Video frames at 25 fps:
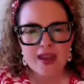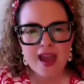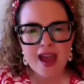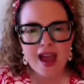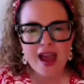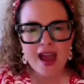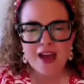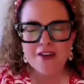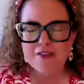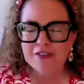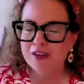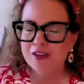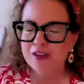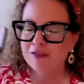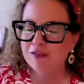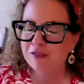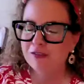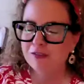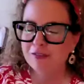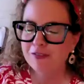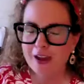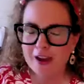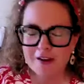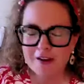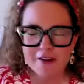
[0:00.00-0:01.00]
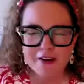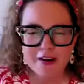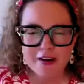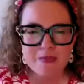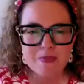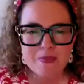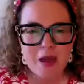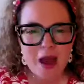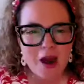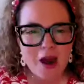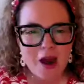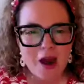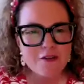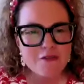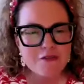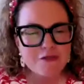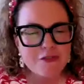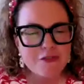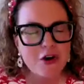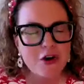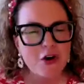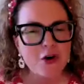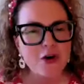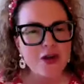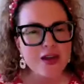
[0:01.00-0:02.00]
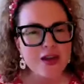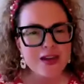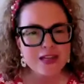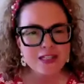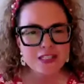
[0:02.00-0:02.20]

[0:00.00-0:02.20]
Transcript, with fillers: have a very powerful